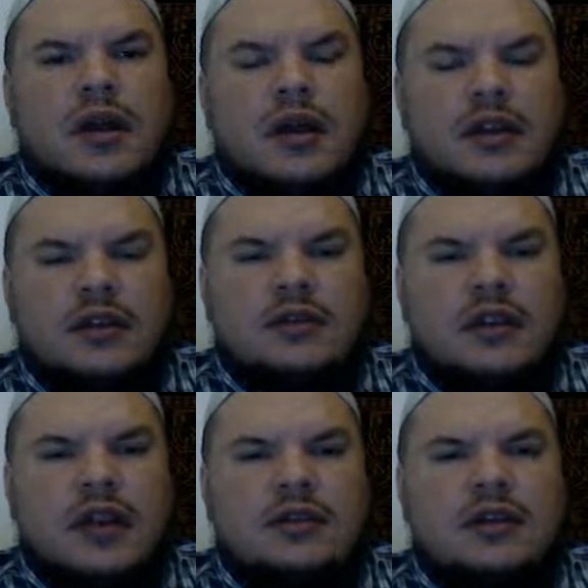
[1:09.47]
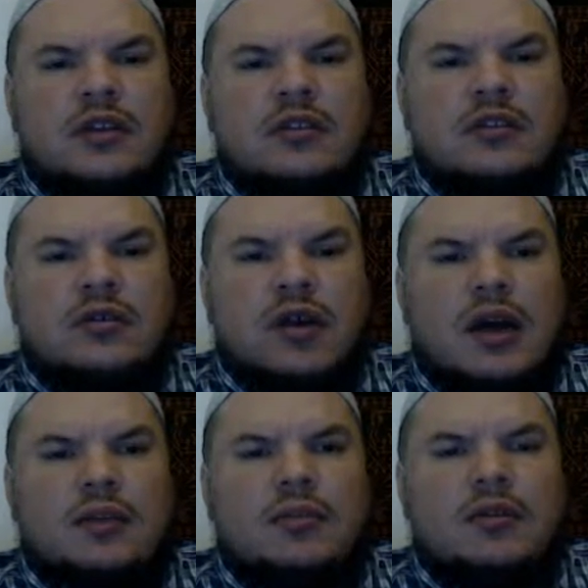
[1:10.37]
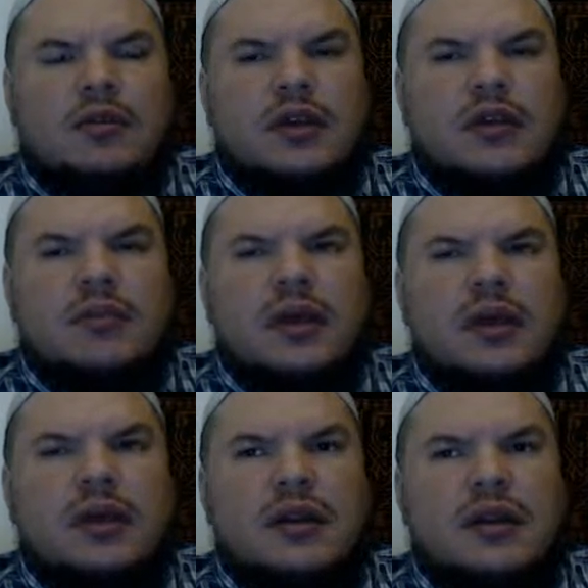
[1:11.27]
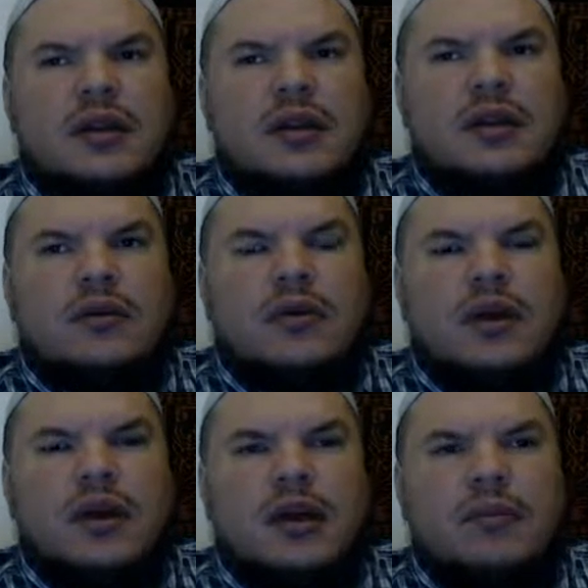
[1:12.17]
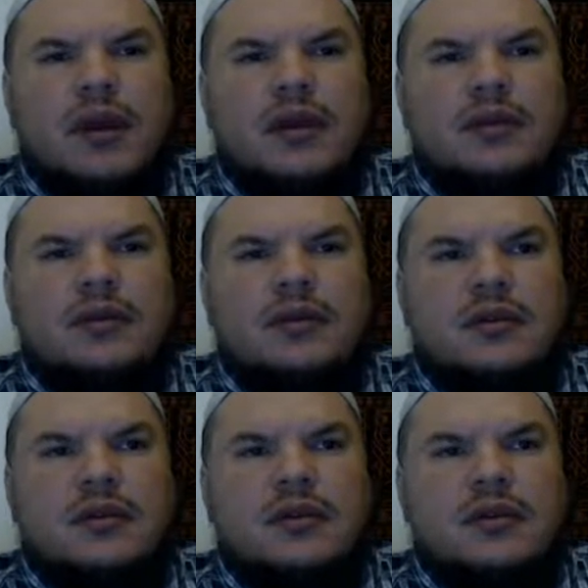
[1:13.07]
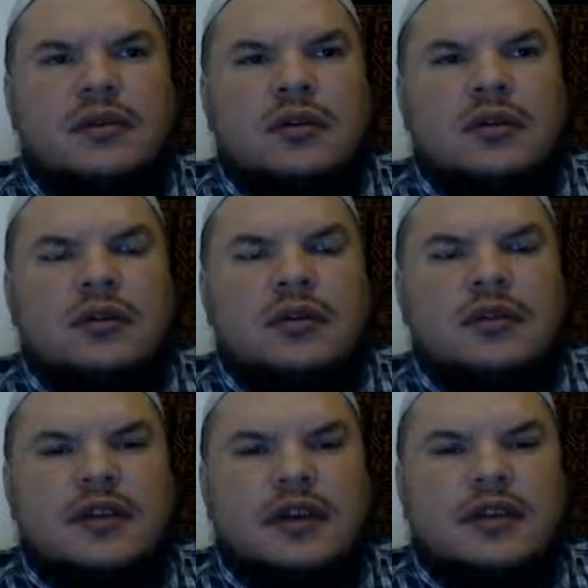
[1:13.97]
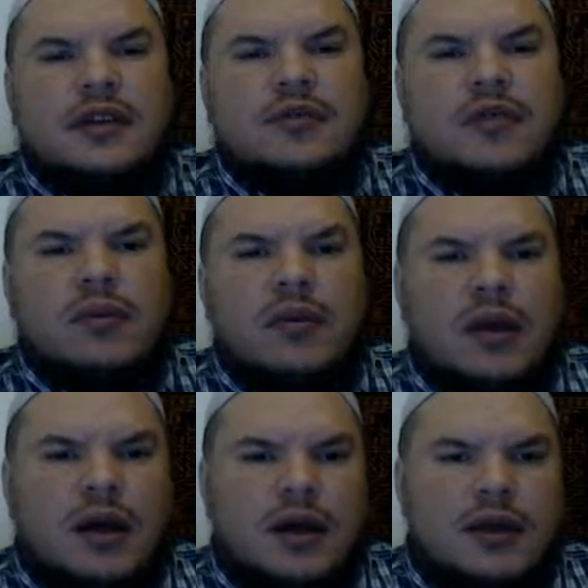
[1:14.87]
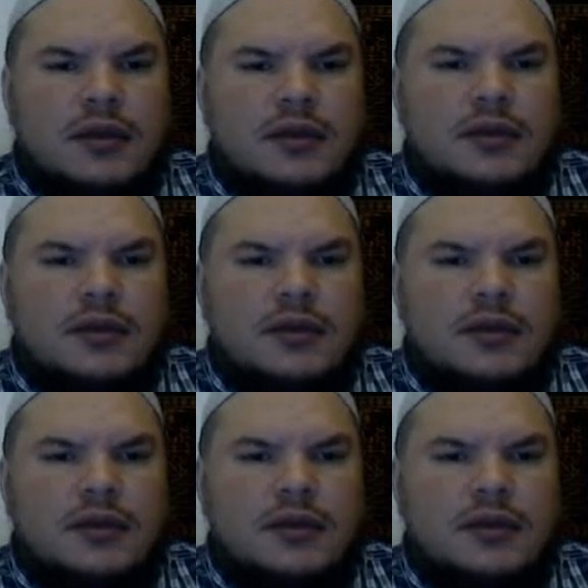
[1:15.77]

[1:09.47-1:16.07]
at least as they're described, immediately when a command descended from on high,